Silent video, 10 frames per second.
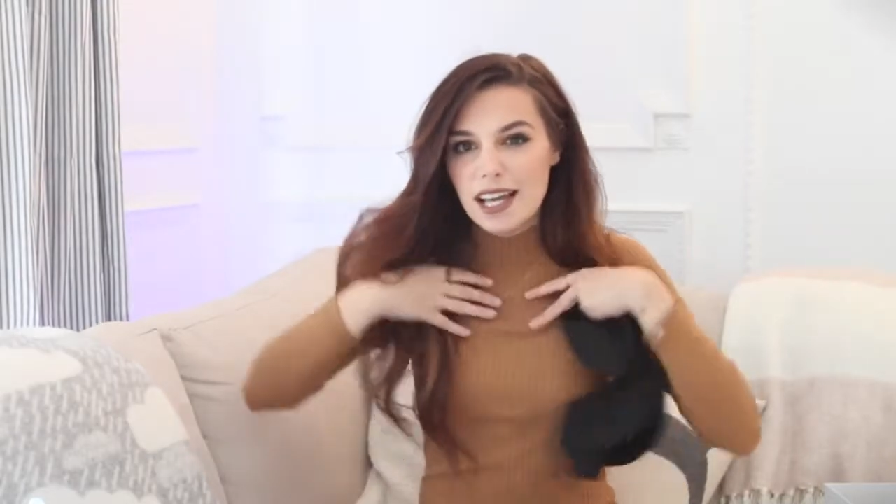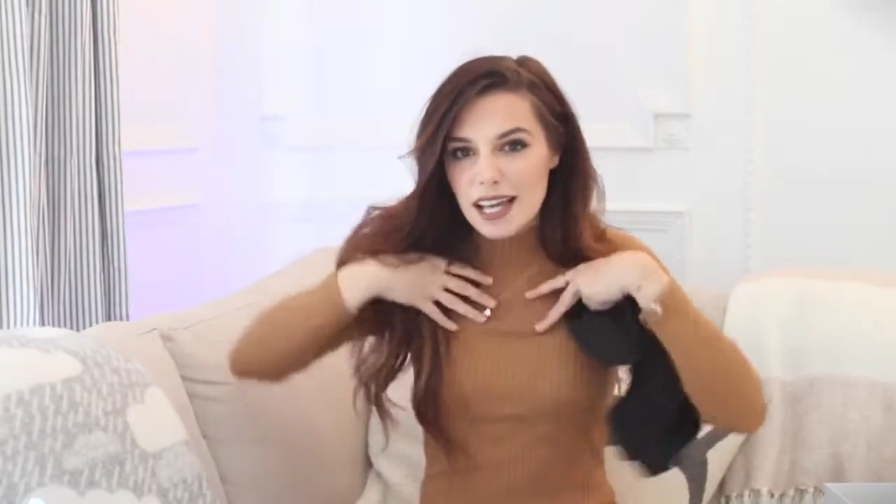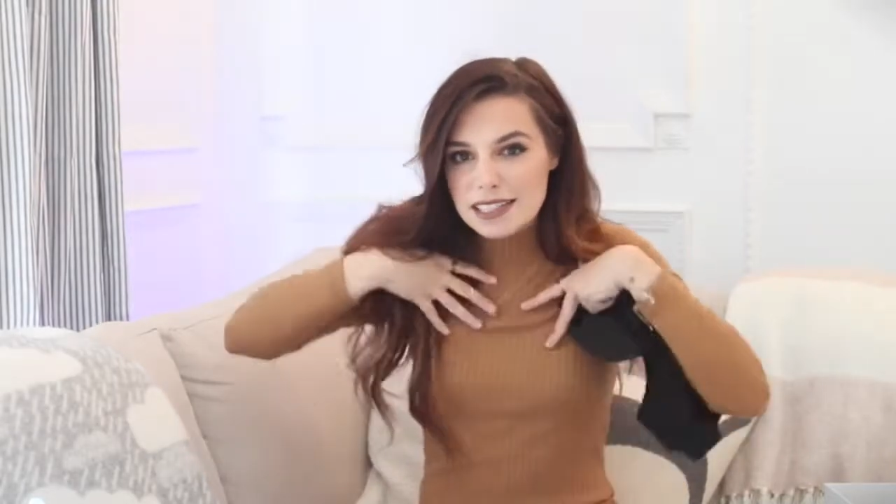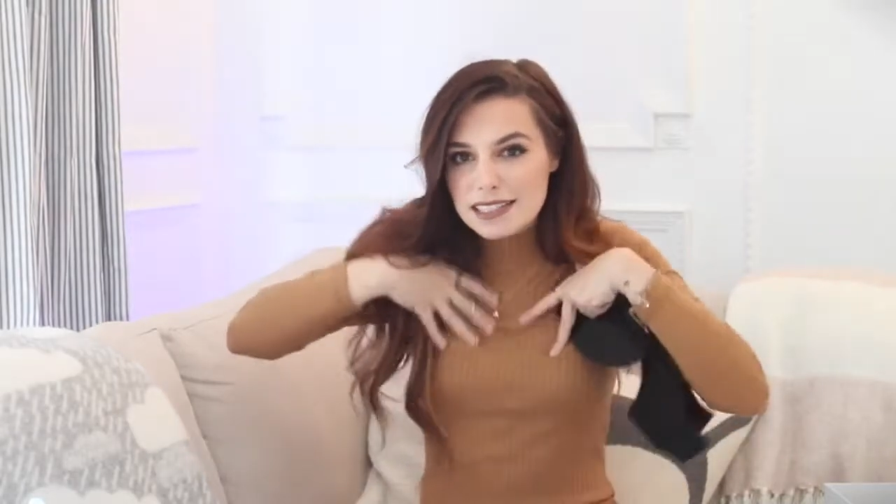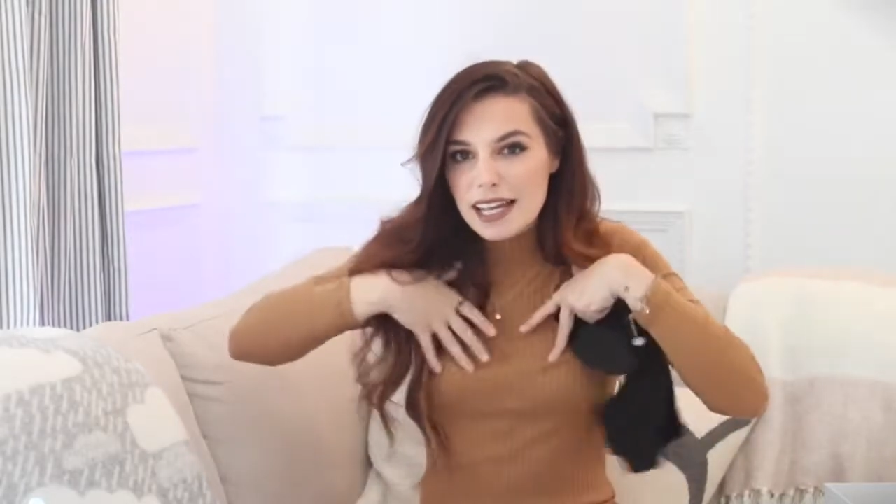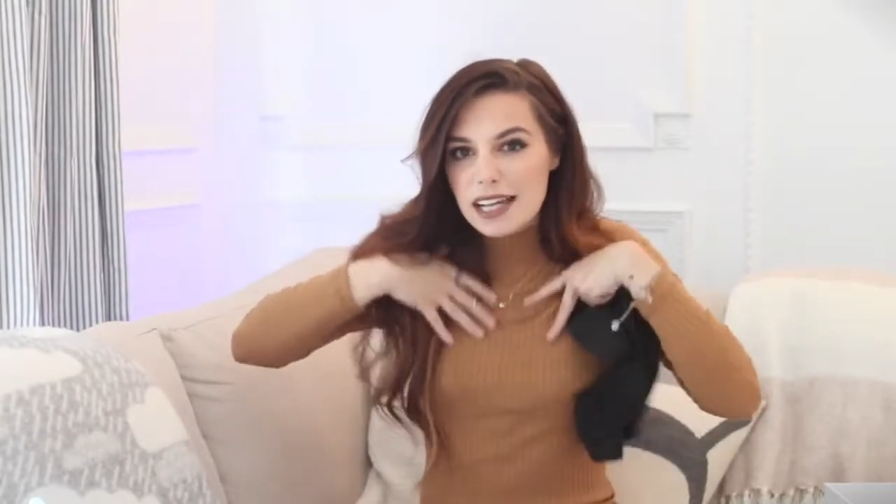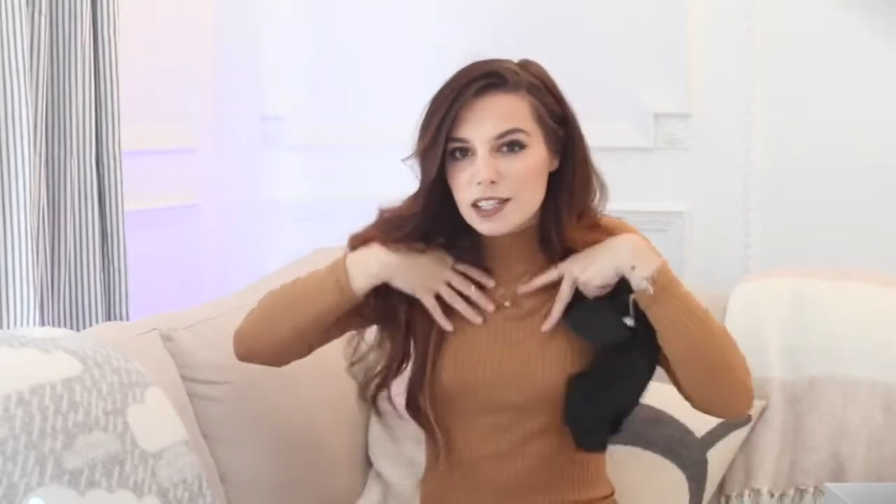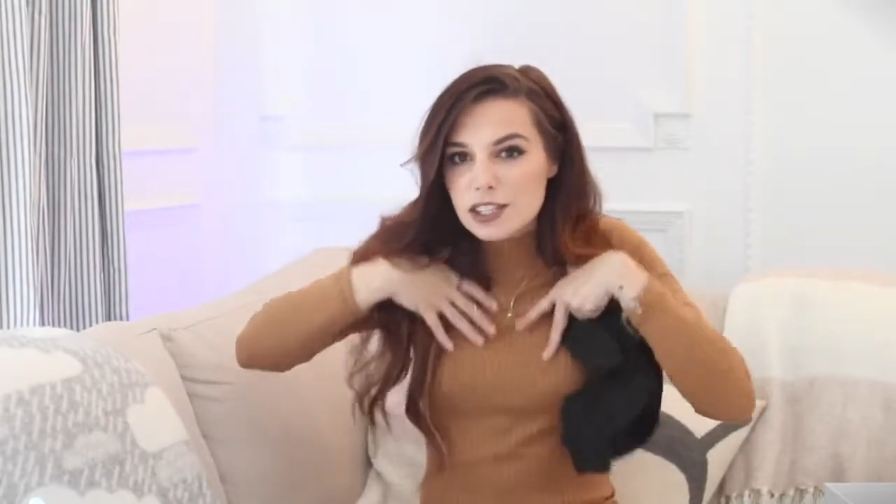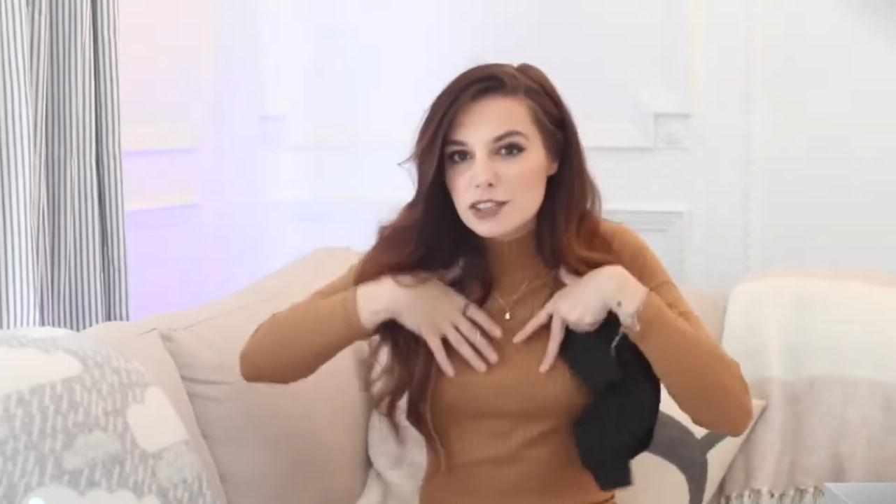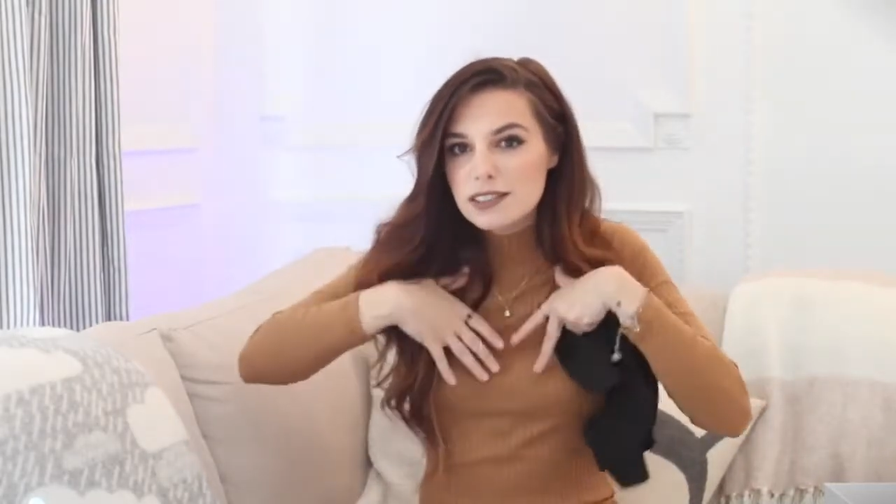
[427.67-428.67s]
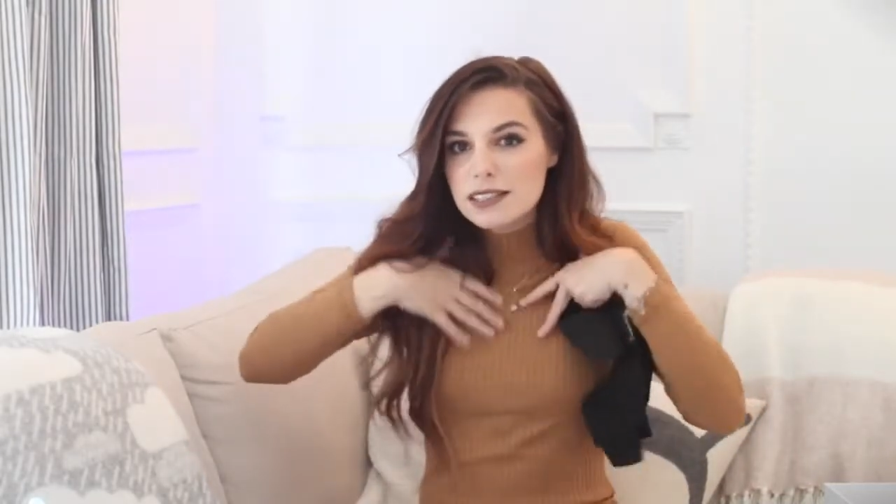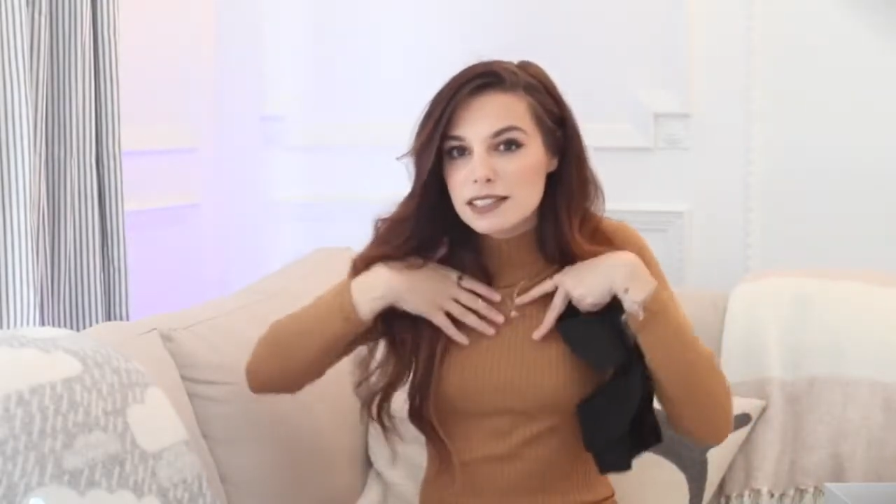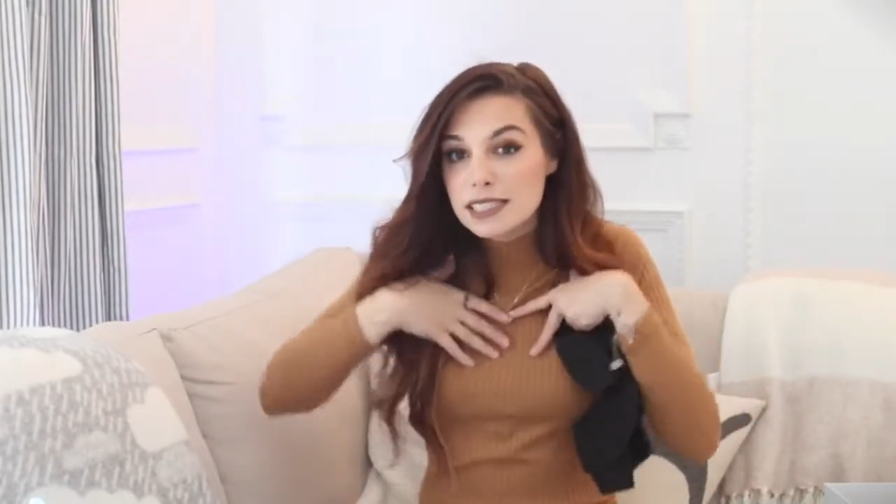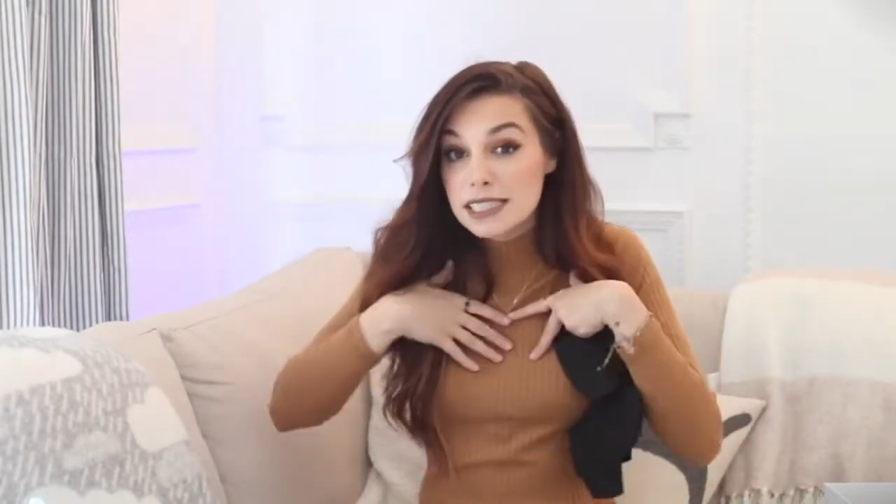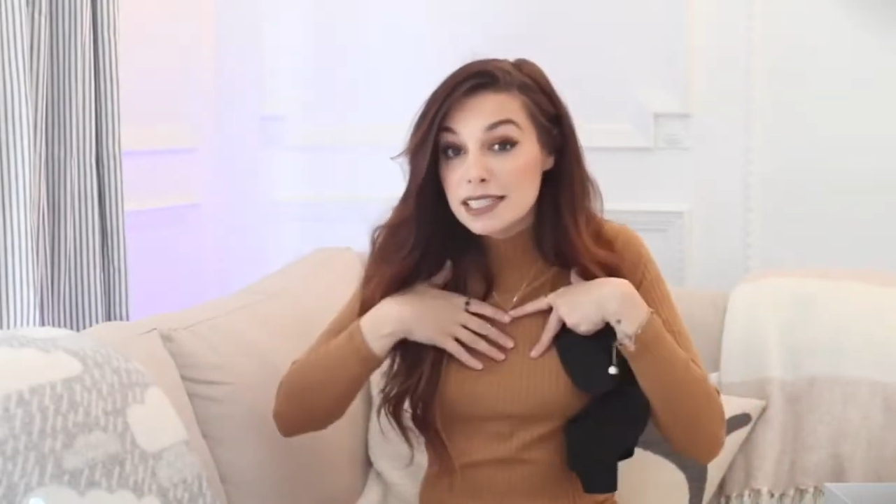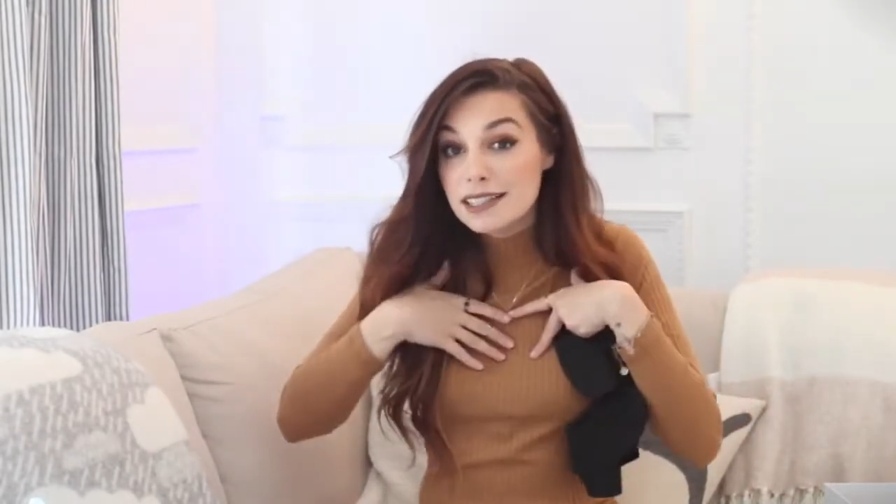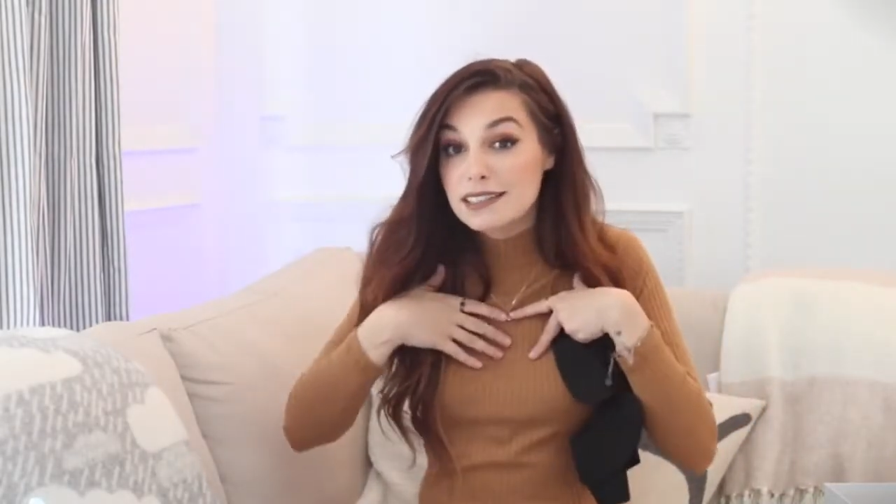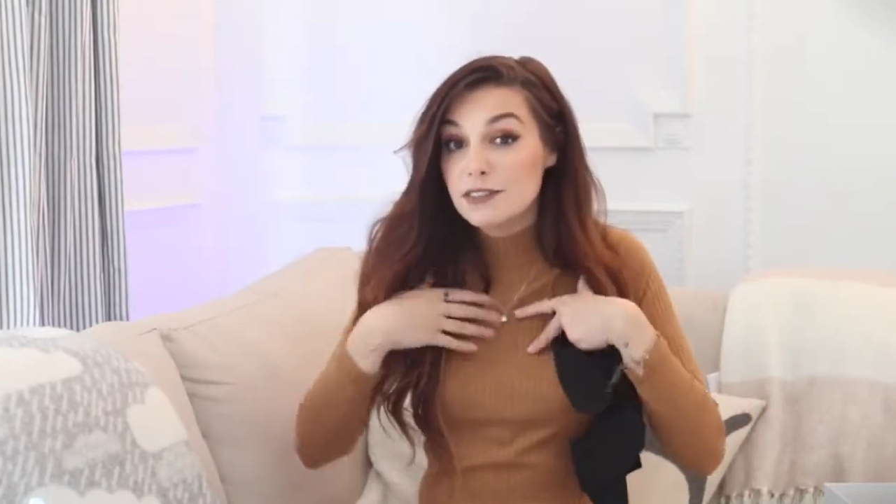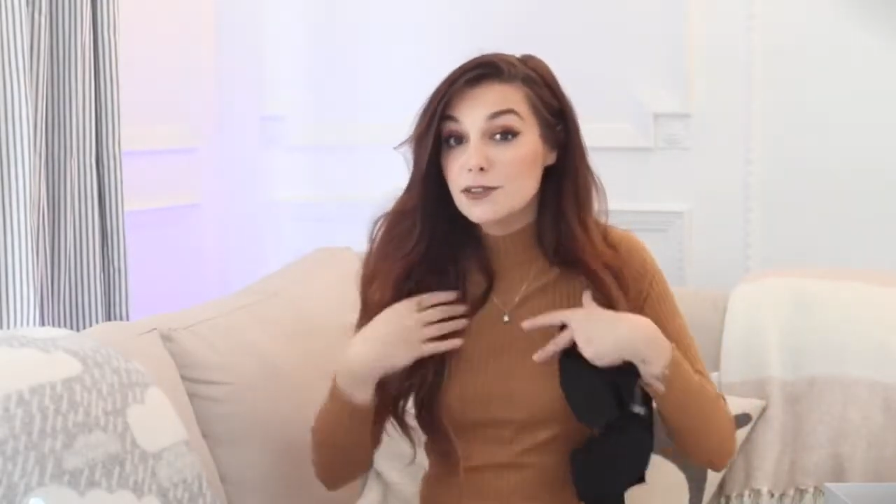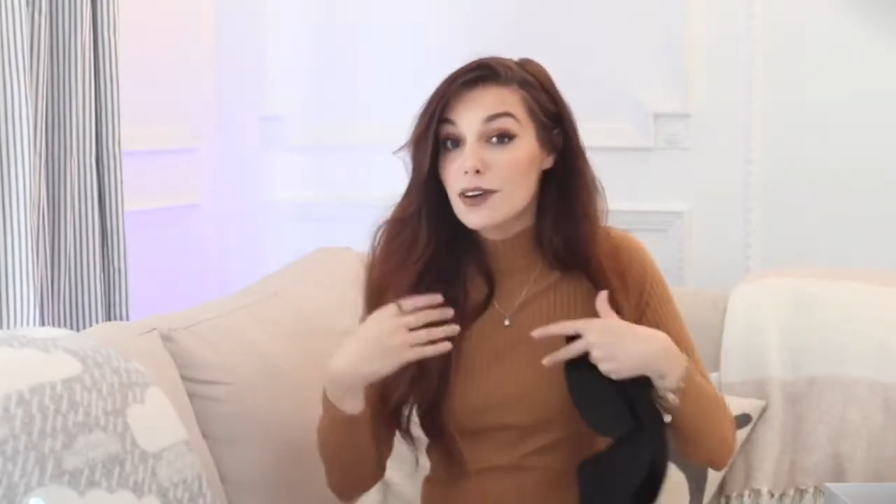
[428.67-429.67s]
it kind of goes underneath
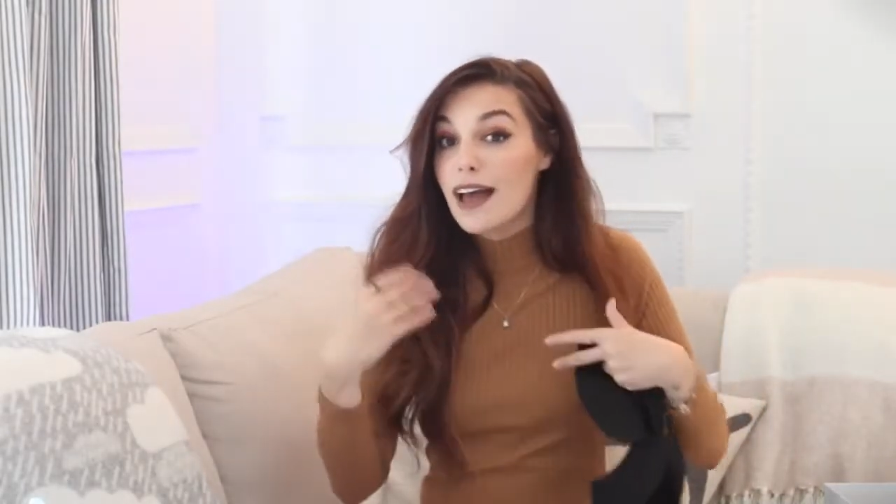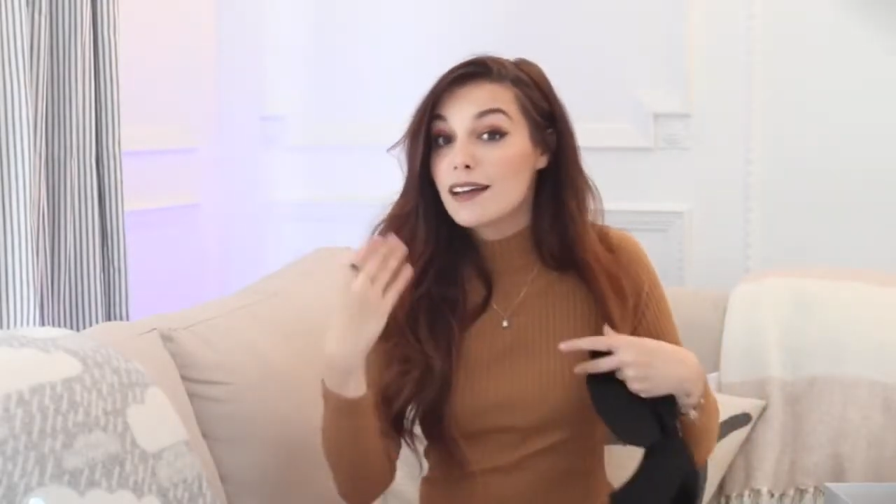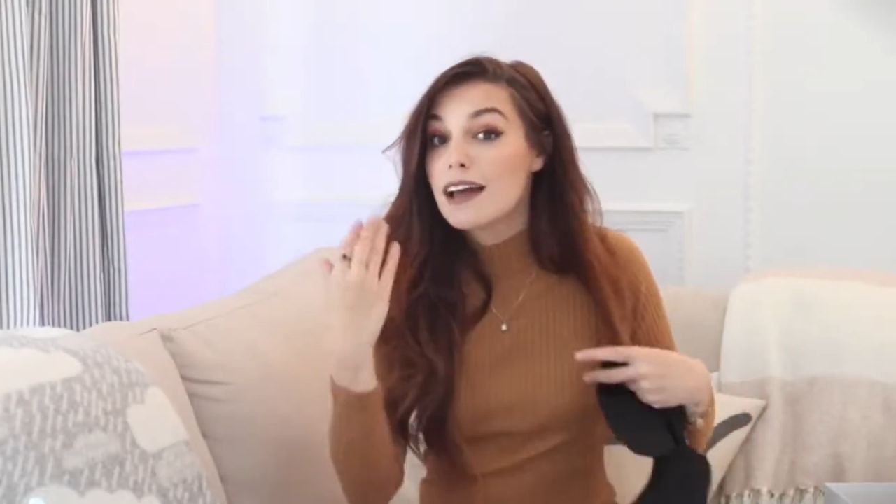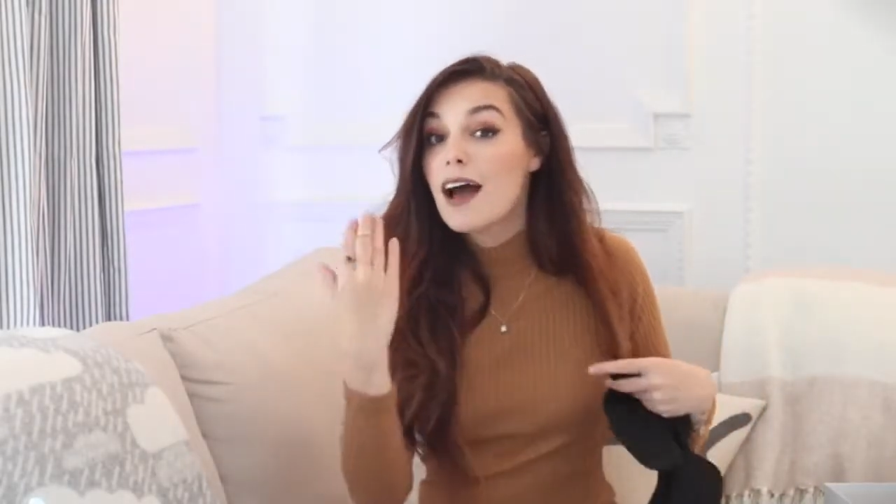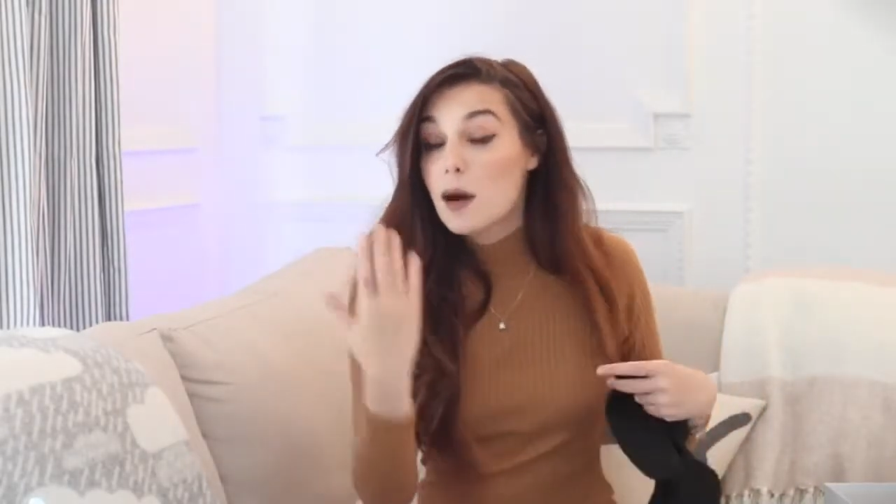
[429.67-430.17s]
as if you had